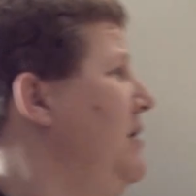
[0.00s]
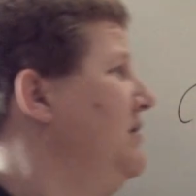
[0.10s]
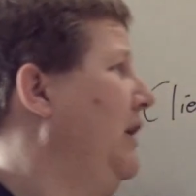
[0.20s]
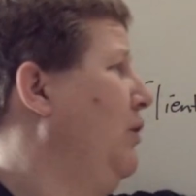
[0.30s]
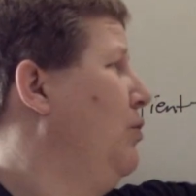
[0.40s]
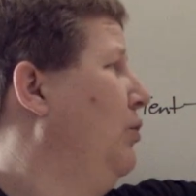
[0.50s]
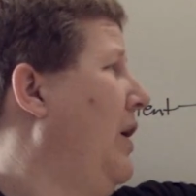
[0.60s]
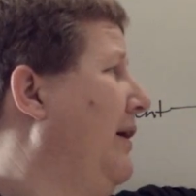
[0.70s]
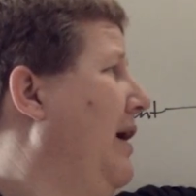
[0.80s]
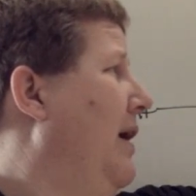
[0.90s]
say,
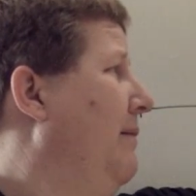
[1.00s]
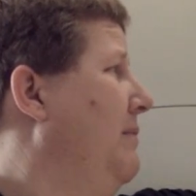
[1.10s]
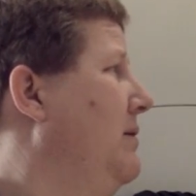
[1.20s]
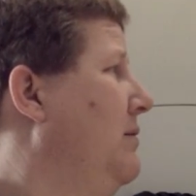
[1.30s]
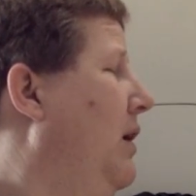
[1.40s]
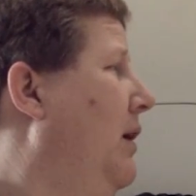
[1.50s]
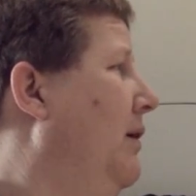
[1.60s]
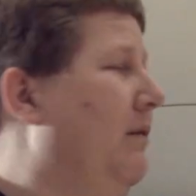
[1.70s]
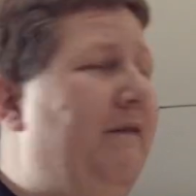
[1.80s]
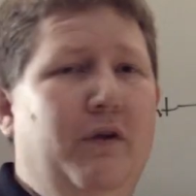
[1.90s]
google.com,
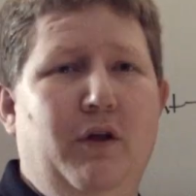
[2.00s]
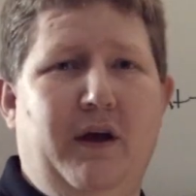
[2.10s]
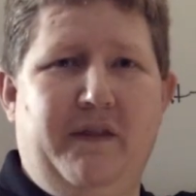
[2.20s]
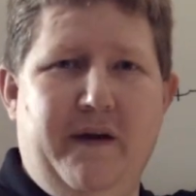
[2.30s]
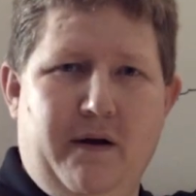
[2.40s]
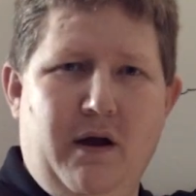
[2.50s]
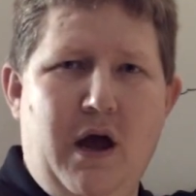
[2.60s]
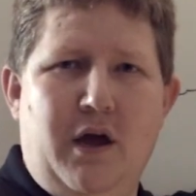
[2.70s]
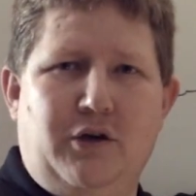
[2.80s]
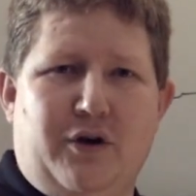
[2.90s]
uh, if you look at their
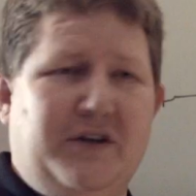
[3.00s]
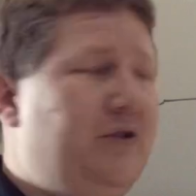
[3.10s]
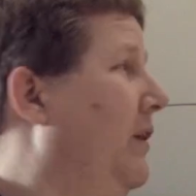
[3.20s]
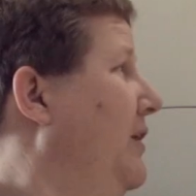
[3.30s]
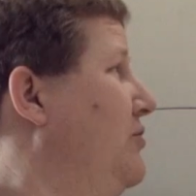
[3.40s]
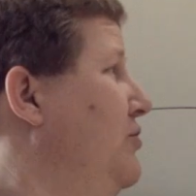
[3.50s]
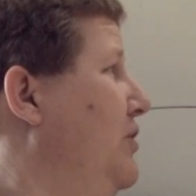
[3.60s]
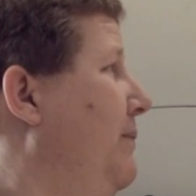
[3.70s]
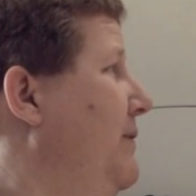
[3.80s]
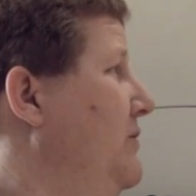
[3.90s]
trust
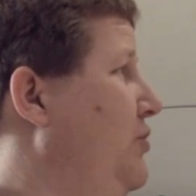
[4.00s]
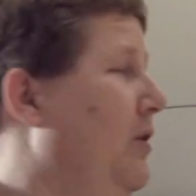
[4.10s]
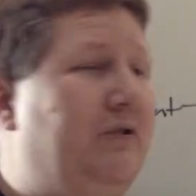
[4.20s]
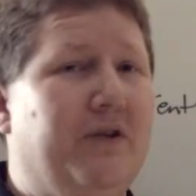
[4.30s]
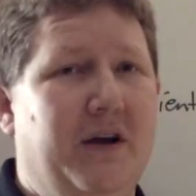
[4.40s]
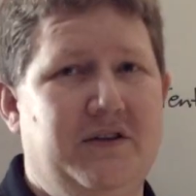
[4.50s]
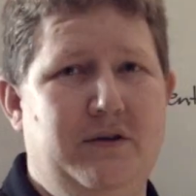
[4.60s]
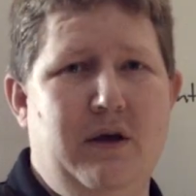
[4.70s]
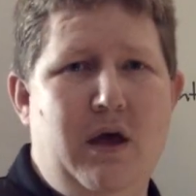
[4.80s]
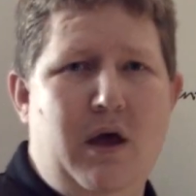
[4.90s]
relationship is
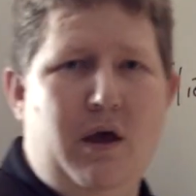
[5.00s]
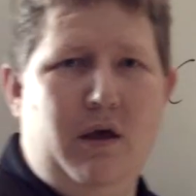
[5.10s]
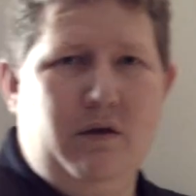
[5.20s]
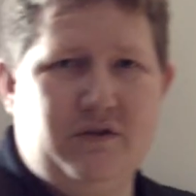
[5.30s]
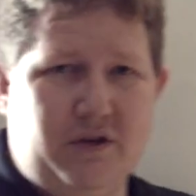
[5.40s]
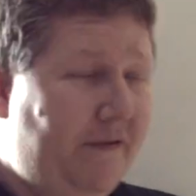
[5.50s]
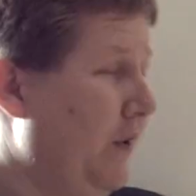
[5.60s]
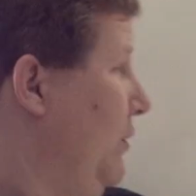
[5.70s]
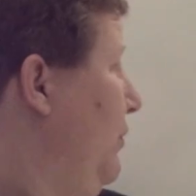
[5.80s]
GeoTrust certificate